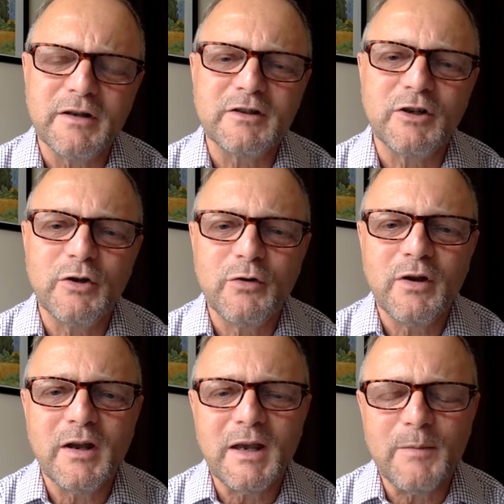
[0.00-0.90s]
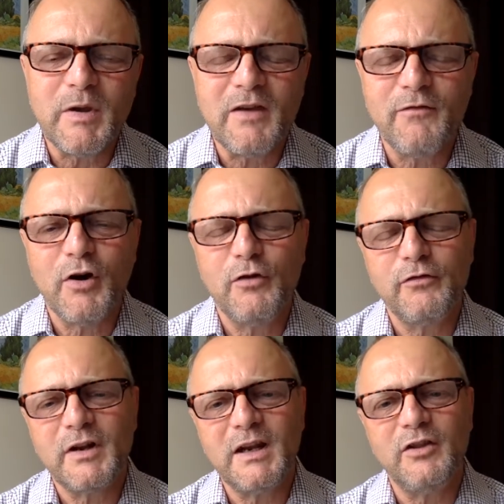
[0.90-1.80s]
to be
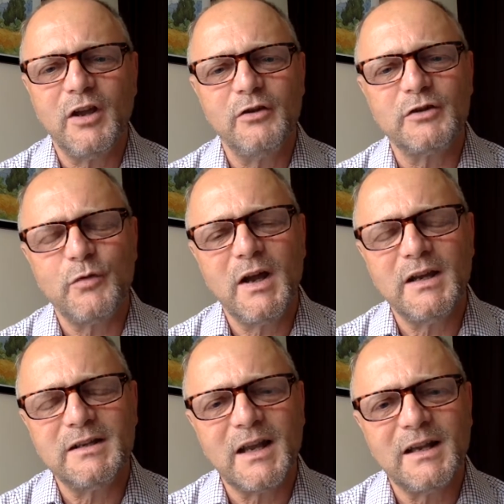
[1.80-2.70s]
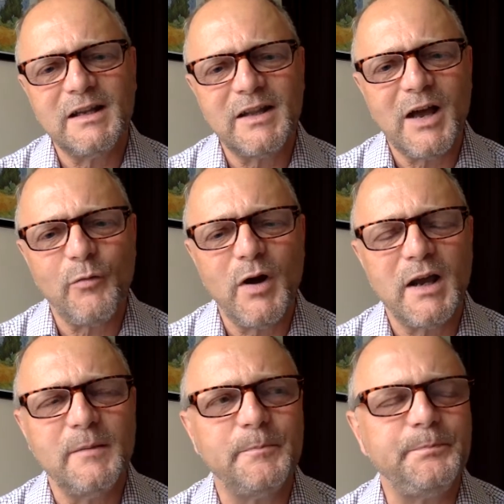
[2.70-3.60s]
involved in those ways and in that way.